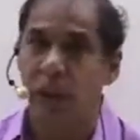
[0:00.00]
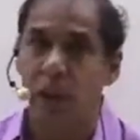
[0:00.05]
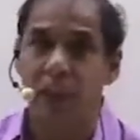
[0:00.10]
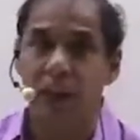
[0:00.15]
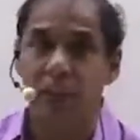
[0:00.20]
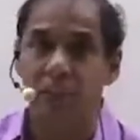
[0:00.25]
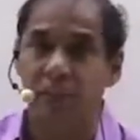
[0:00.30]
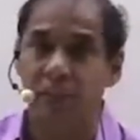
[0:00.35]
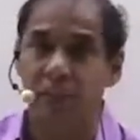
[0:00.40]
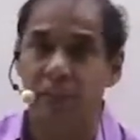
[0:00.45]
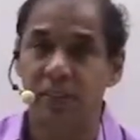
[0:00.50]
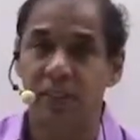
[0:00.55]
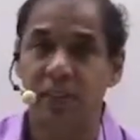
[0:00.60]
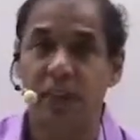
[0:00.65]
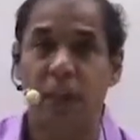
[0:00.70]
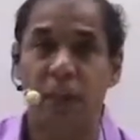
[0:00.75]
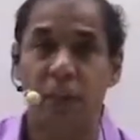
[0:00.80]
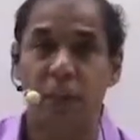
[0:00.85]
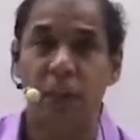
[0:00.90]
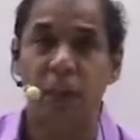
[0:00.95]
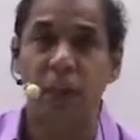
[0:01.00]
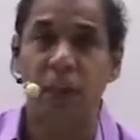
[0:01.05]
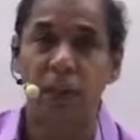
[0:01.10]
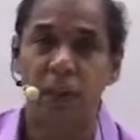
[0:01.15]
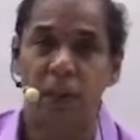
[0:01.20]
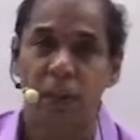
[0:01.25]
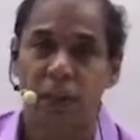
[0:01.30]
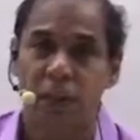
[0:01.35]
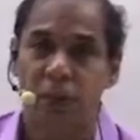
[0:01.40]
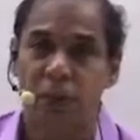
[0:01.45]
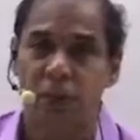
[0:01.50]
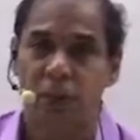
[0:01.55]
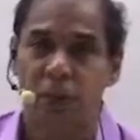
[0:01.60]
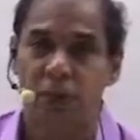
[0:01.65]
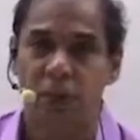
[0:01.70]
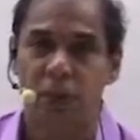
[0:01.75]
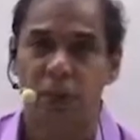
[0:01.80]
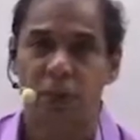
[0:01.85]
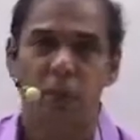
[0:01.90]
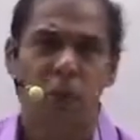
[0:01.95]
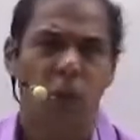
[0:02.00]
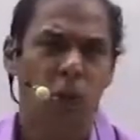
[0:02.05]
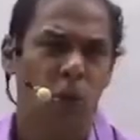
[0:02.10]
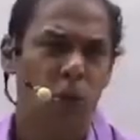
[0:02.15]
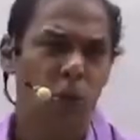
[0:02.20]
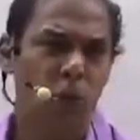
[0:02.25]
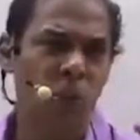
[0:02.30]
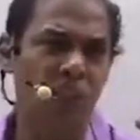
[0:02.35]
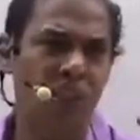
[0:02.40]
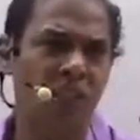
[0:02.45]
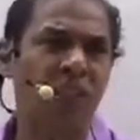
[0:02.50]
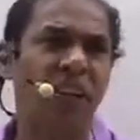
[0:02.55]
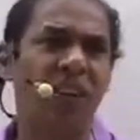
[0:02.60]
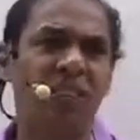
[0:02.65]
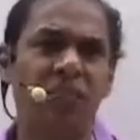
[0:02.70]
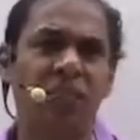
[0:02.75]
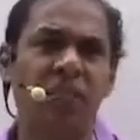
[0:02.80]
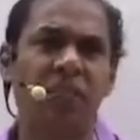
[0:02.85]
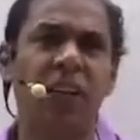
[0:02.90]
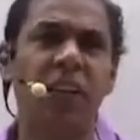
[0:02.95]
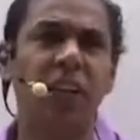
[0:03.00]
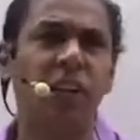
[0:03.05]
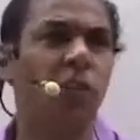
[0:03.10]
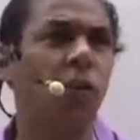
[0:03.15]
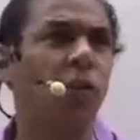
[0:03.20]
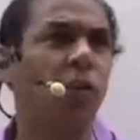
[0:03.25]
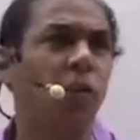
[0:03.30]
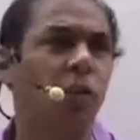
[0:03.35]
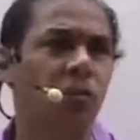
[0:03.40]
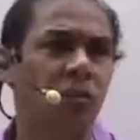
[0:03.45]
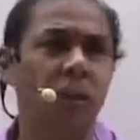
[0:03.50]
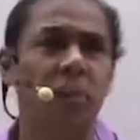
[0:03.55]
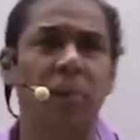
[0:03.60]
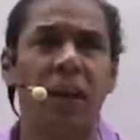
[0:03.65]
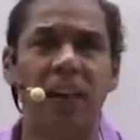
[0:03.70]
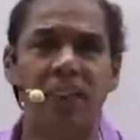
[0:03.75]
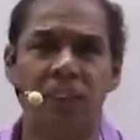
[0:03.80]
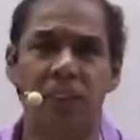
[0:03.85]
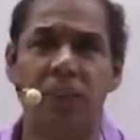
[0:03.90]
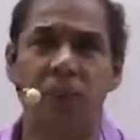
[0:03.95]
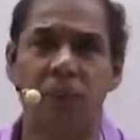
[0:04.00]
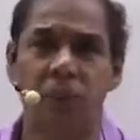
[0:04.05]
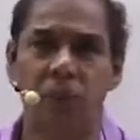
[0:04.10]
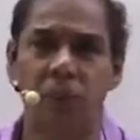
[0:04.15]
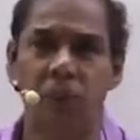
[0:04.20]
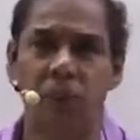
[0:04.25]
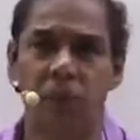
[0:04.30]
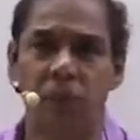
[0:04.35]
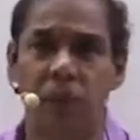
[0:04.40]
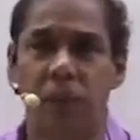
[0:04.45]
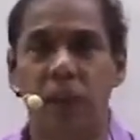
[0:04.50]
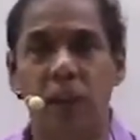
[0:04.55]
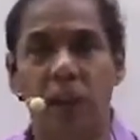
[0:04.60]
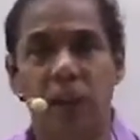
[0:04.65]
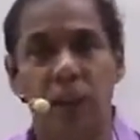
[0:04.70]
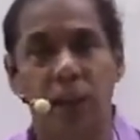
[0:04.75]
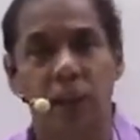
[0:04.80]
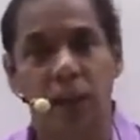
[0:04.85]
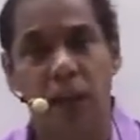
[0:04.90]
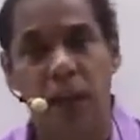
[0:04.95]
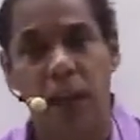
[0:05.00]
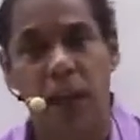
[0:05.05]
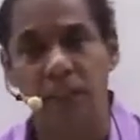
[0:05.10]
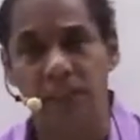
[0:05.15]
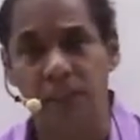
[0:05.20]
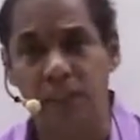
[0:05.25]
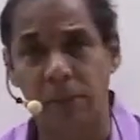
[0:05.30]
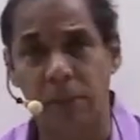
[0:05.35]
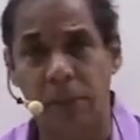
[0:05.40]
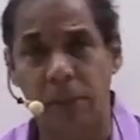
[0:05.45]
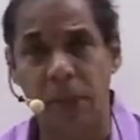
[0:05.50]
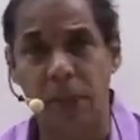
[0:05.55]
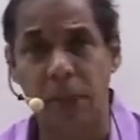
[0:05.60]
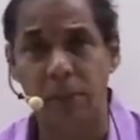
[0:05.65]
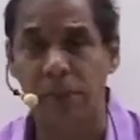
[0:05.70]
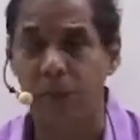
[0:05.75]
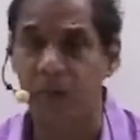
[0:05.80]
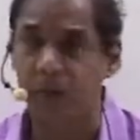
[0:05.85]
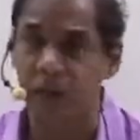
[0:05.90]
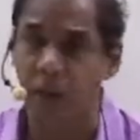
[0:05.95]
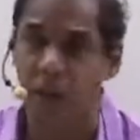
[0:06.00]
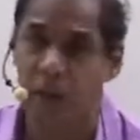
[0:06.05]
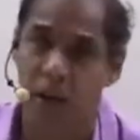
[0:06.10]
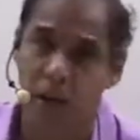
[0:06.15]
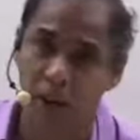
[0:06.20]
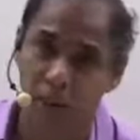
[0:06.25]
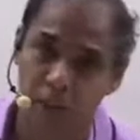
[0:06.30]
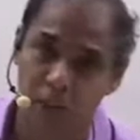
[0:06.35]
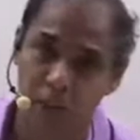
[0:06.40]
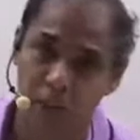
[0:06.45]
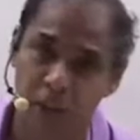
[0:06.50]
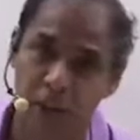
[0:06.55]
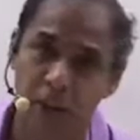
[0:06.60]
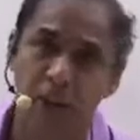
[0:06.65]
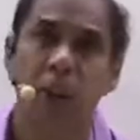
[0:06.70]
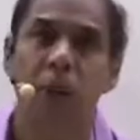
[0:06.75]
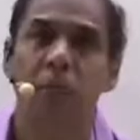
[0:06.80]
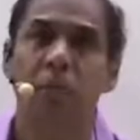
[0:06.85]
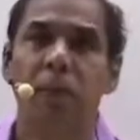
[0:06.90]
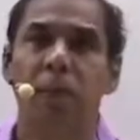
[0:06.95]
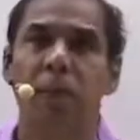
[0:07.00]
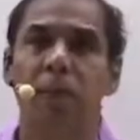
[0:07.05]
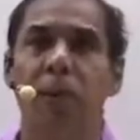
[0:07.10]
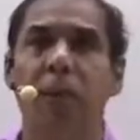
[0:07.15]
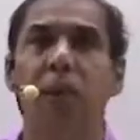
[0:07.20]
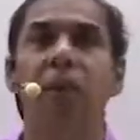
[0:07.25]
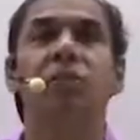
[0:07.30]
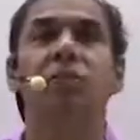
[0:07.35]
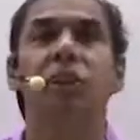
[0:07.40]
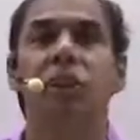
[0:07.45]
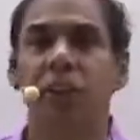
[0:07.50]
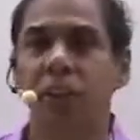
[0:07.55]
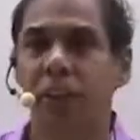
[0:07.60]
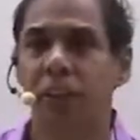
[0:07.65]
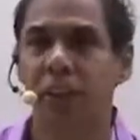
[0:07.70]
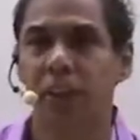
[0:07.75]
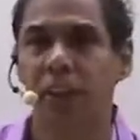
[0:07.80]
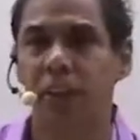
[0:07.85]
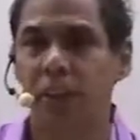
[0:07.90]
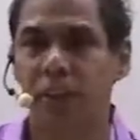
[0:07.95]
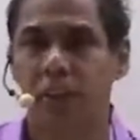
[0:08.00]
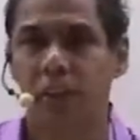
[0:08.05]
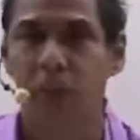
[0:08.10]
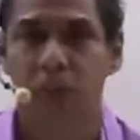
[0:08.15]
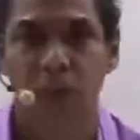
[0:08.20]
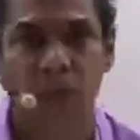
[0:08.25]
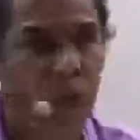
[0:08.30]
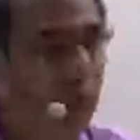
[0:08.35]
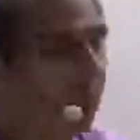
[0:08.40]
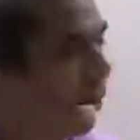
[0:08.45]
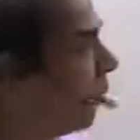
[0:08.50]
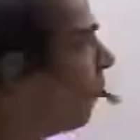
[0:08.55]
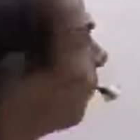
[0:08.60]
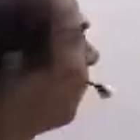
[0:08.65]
Actions happen in future. We just think to do some action in future. Action may happen or may not happen. Uncertainty. Okay.